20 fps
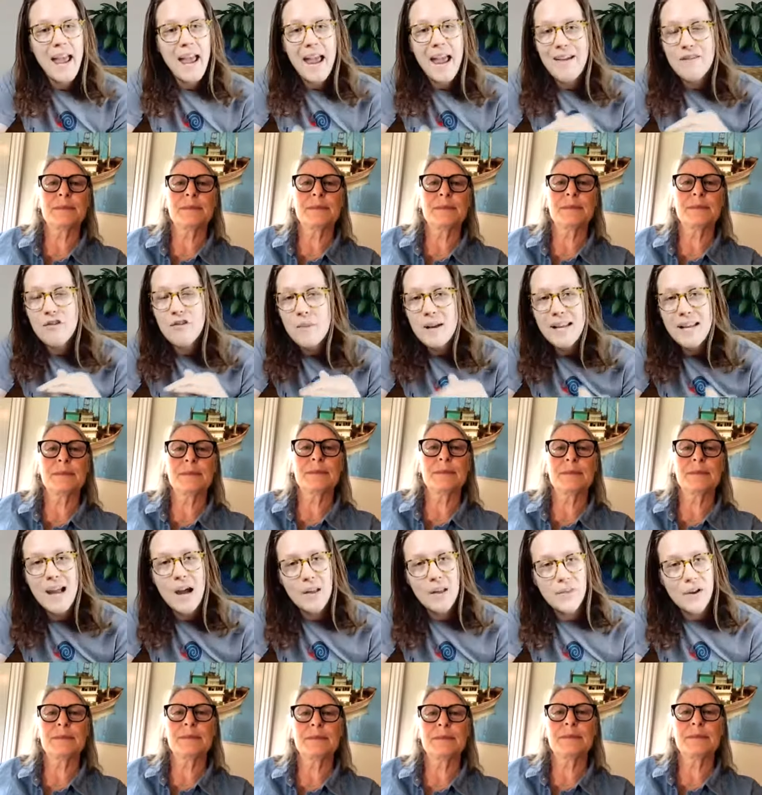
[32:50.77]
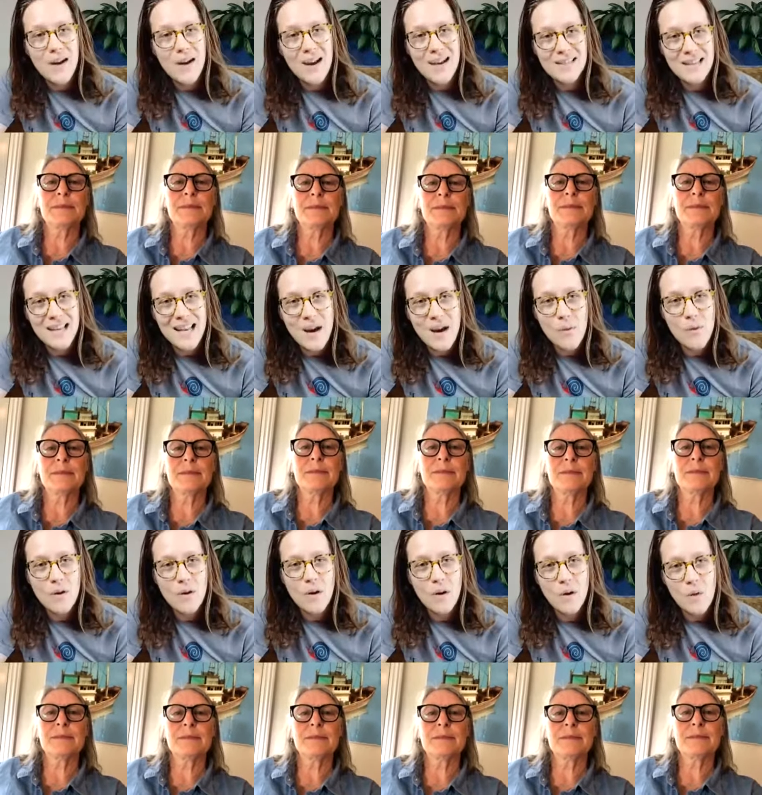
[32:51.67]
Speaker 1: everybody out there has a
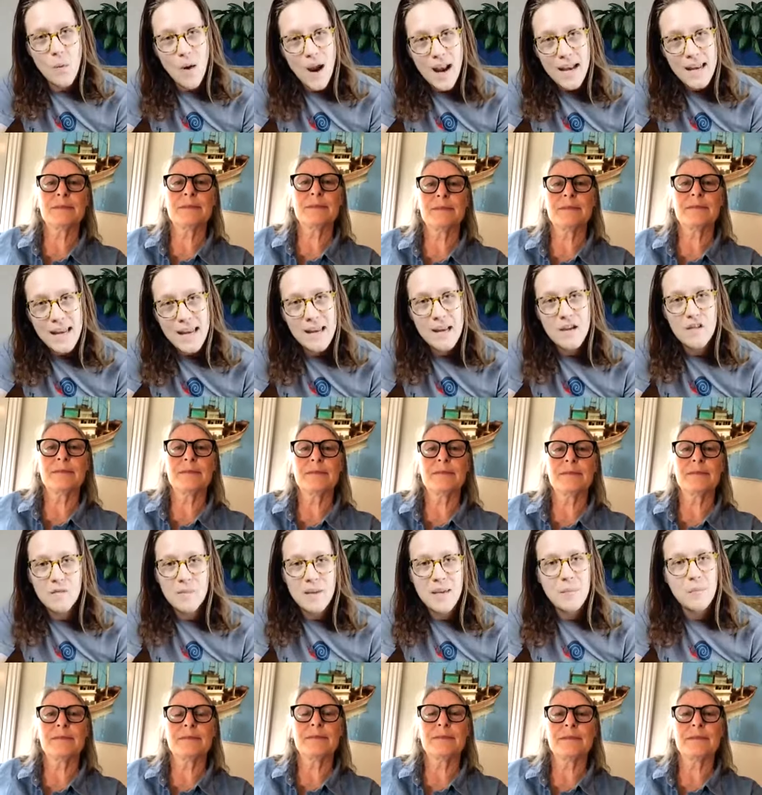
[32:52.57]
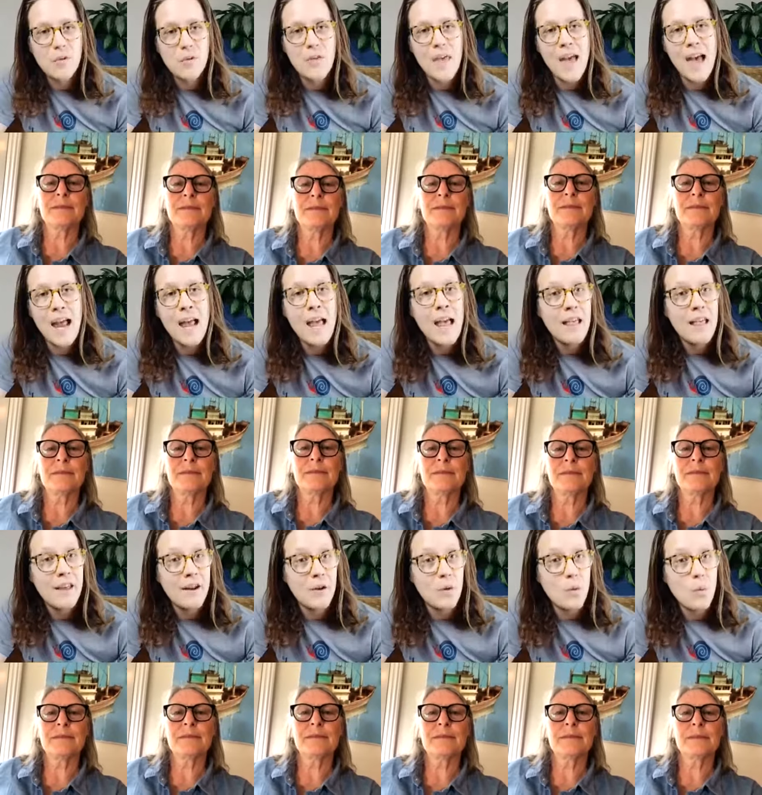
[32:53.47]
network already of people that
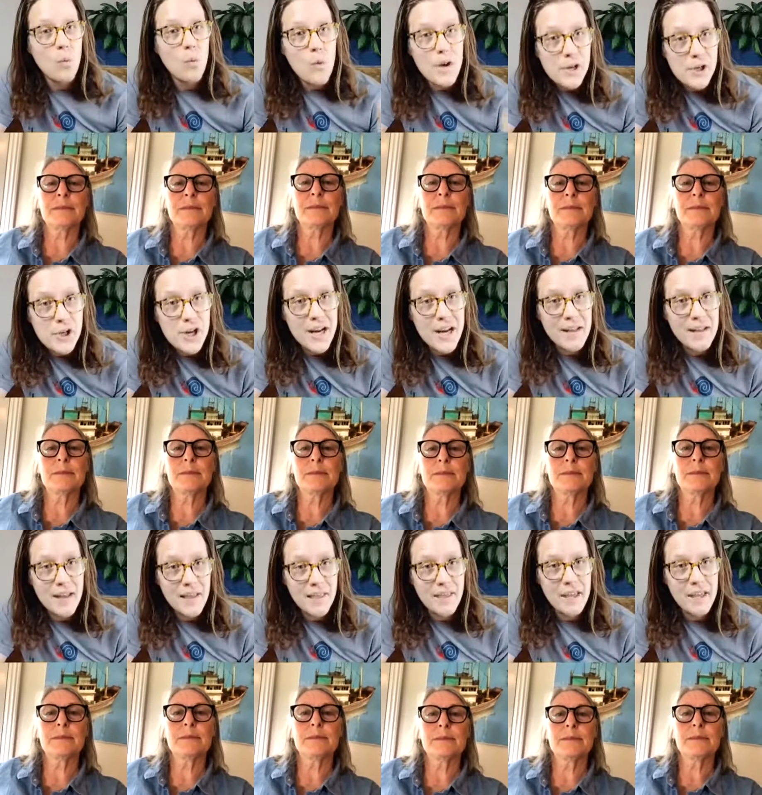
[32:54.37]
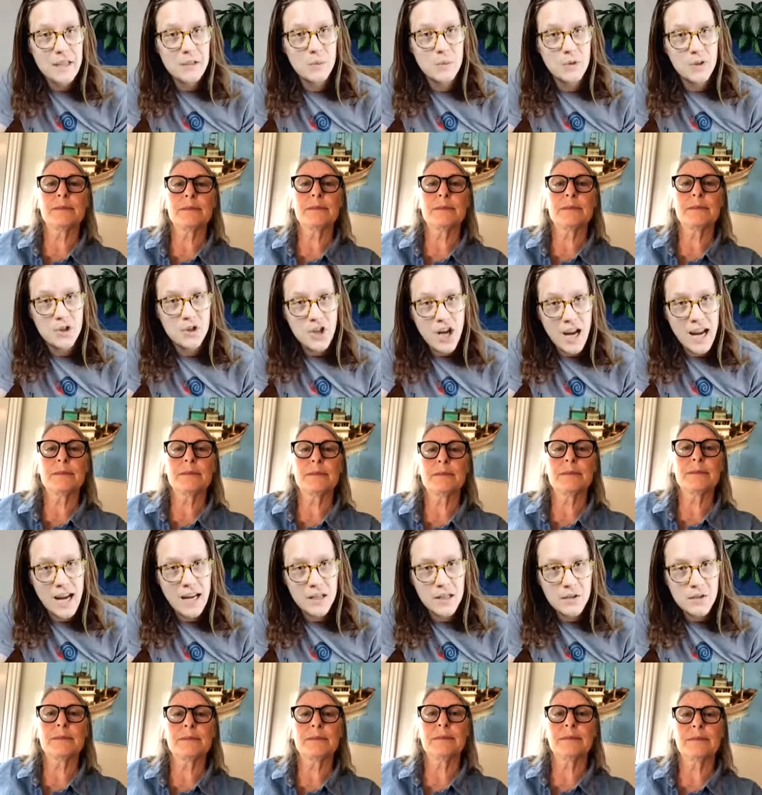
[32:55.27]
that are wishing that things would
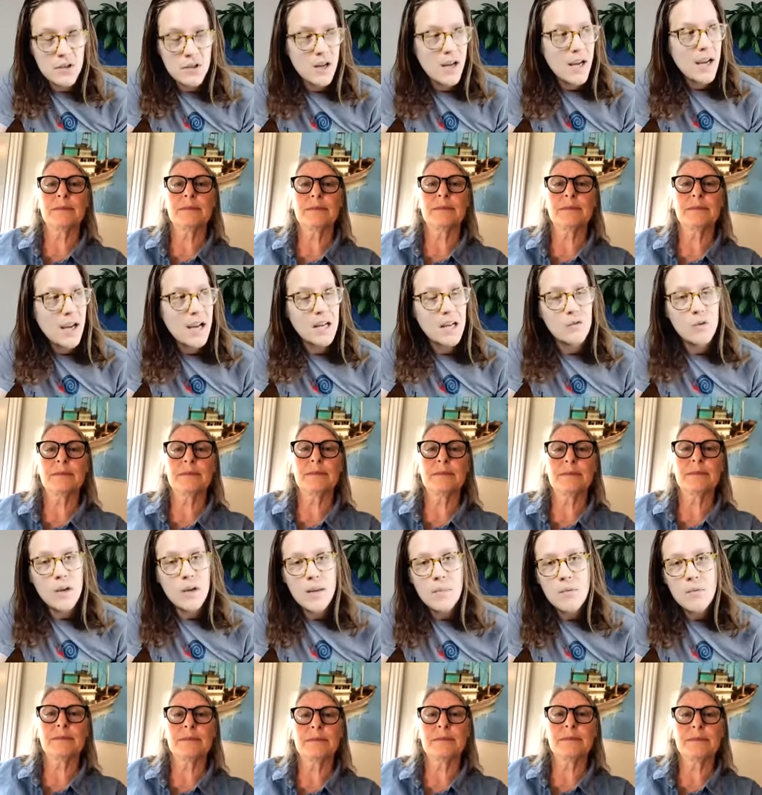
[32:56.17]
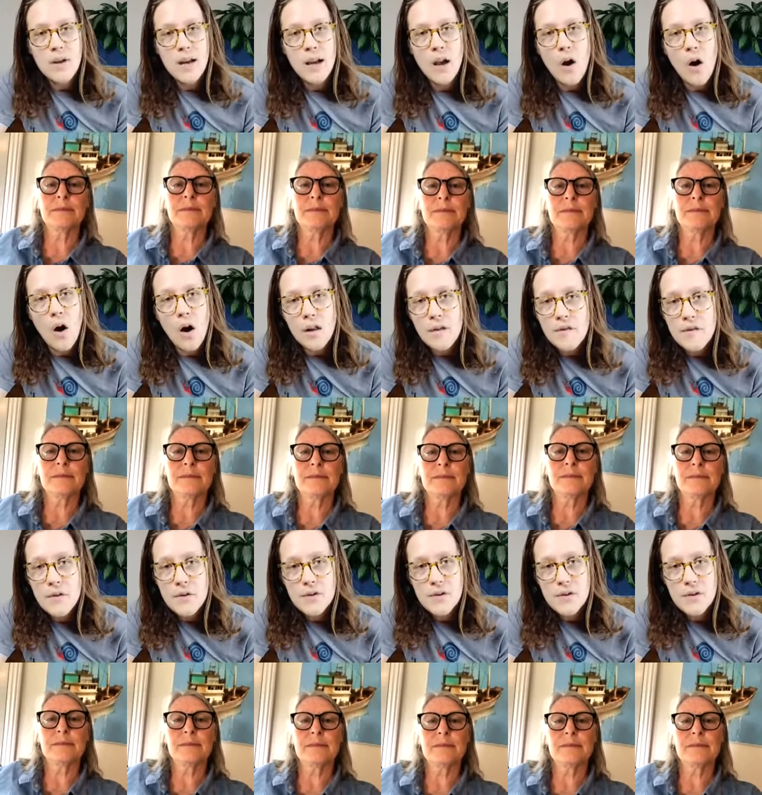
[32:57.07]
change and if we can bring all of those